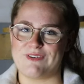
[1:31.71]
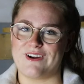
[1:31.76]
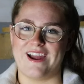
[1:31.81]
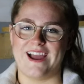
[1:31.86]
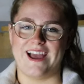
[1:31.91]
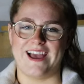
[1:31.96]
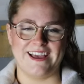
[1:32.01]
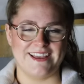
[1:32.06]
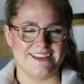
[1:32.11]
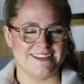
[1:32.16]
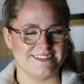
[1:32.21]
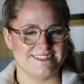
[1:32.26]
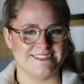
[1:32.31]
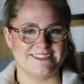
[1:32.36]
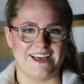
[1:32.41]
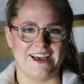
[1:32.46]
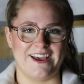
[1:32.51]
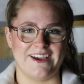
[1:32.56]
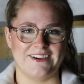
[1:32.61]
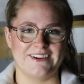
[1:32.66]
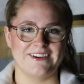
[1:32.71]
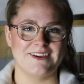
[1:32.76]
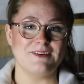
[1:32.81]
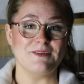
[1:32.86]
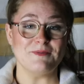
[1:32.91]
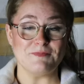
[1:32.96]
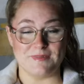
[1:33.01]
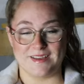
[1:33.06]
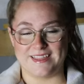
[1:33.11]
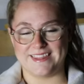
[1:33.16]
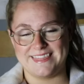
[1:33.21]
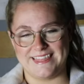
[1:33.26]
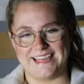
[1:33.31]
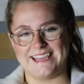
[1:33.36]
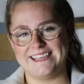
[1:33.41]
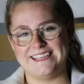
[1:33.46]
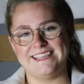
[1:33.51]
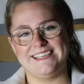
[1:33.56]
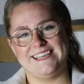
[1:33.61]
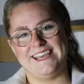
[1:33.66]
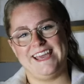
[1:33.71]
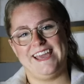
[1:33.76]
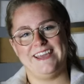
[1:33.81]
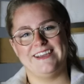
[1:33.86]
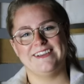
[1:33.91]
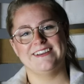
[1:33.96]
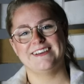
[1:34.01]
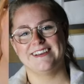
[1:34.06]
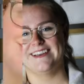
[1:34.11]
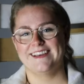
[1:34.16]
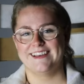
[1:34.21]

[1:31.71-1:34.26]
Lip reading: prayer, but thank you.